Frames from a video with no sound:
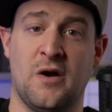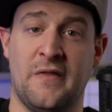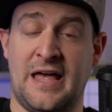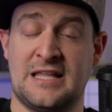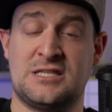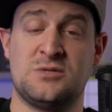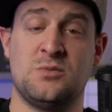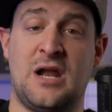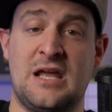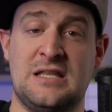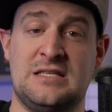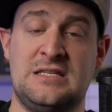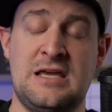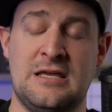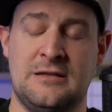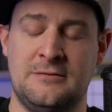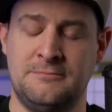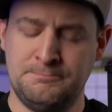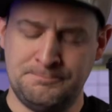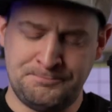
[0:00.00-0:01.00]
And that's what I
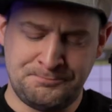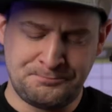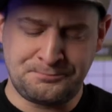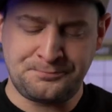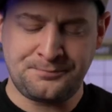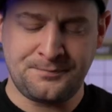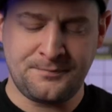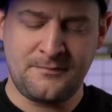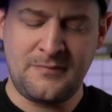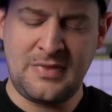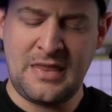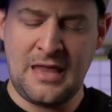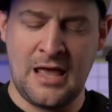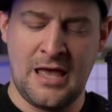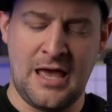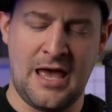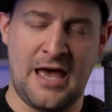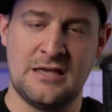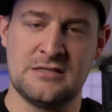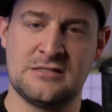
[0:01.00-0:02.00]
did
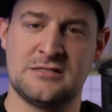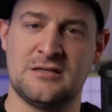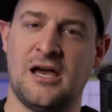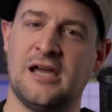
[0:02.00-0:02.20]
as